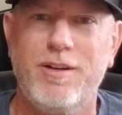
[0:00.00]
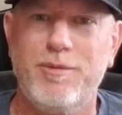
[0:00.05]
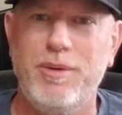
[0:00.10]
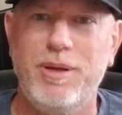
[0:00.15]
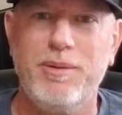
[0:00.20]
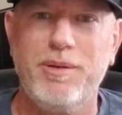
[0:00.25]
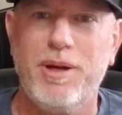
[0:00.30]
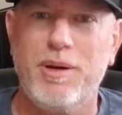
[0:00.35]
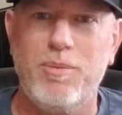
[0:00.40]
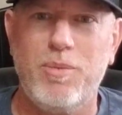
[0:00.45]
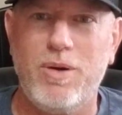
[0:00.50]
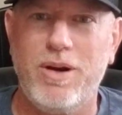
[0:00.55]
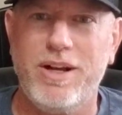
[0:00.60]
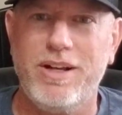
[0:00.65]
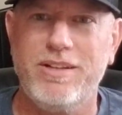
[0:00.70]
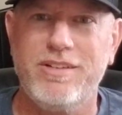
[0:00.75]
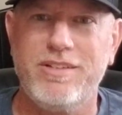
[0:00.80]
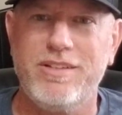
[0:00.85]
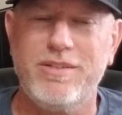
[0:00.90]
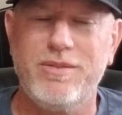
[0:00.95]
Income
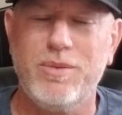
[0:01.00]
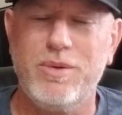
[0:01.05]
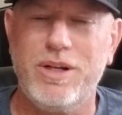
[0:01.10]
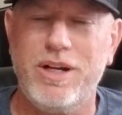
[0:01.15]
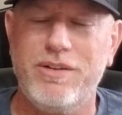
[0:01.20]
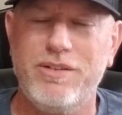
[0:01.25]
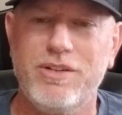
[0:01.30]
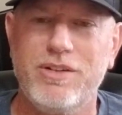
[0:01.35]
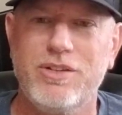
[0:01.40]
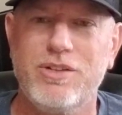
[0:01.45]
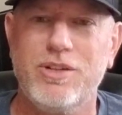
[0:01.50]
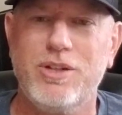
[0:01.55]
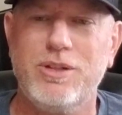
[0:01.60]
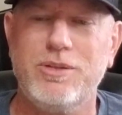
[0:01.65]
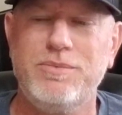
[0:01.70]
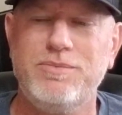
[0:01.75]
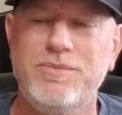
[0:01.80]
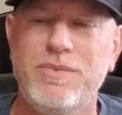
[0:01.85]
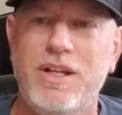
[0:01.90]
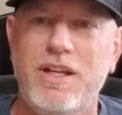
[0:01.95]
wise and whatever.
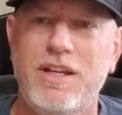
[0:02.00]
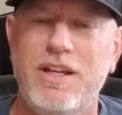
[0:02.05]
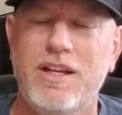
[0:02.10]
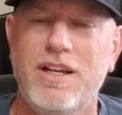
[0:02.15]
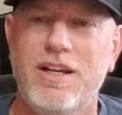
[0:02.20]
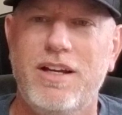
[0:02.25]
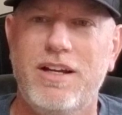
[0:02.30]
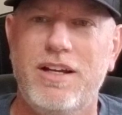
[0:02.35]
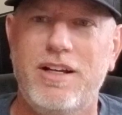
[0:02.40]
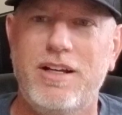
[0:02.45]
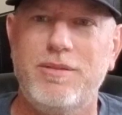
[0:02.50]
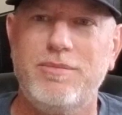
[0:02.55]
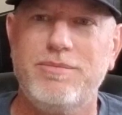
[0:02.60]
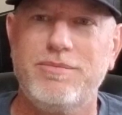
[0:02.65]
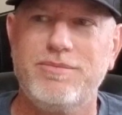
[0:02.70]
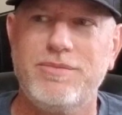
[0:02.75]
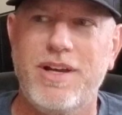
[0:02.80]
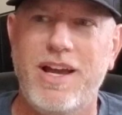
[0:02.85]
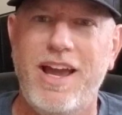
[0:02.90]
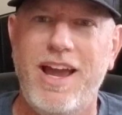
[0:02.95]
So I
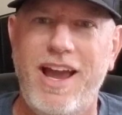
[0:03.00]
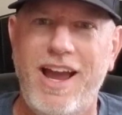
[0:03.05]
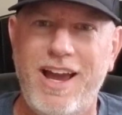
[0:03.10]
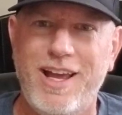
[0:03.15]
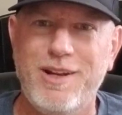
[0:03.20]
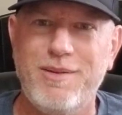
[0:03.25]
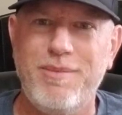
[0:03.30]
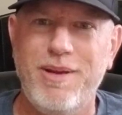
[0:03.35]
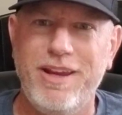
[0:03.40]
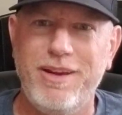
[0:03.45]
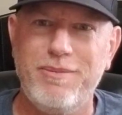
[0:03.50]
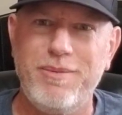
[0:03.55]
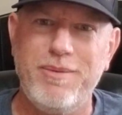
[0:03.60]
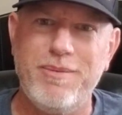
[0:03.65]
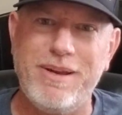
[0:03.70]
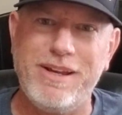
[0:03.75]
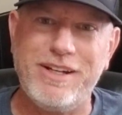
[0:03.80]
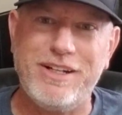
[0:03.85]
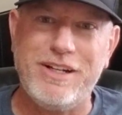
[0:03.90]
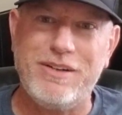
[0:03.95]
had to be
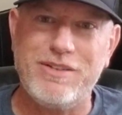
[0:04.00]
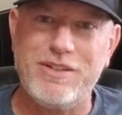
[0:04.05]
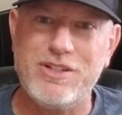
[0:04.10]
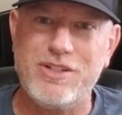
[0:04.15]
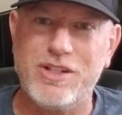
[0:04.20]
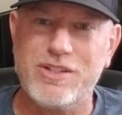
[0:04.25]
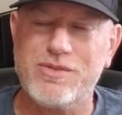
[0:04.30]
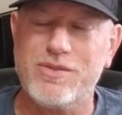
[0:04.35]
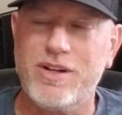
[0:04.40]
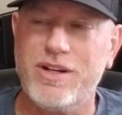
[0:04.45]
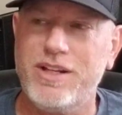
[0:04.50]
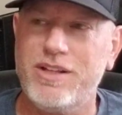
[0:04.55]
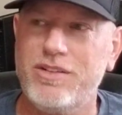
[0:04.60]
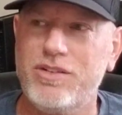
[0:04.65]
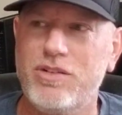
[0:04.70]
making enough to justify it.